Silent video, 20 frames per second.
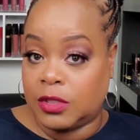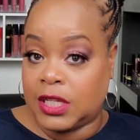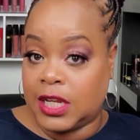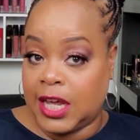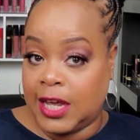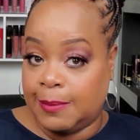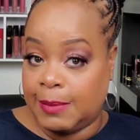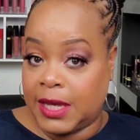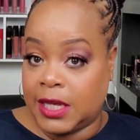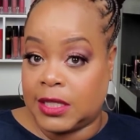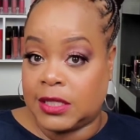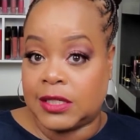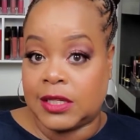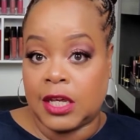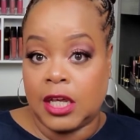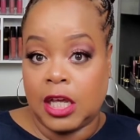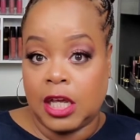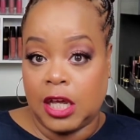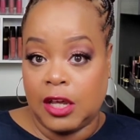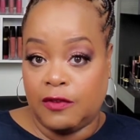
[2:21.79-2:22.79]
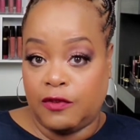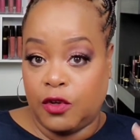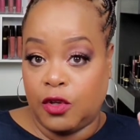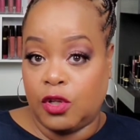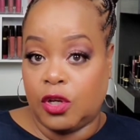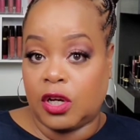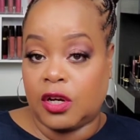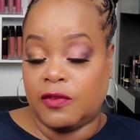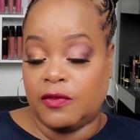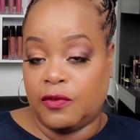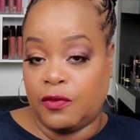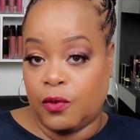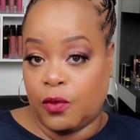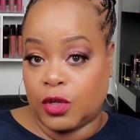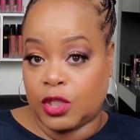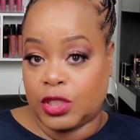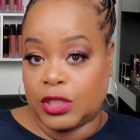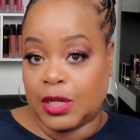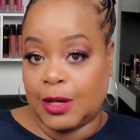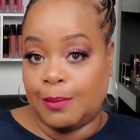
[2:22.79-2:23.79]
Neiman's. If you're looking for
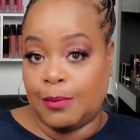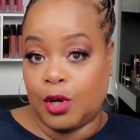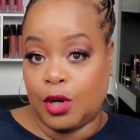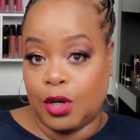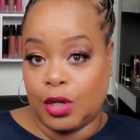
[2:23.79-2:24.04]
some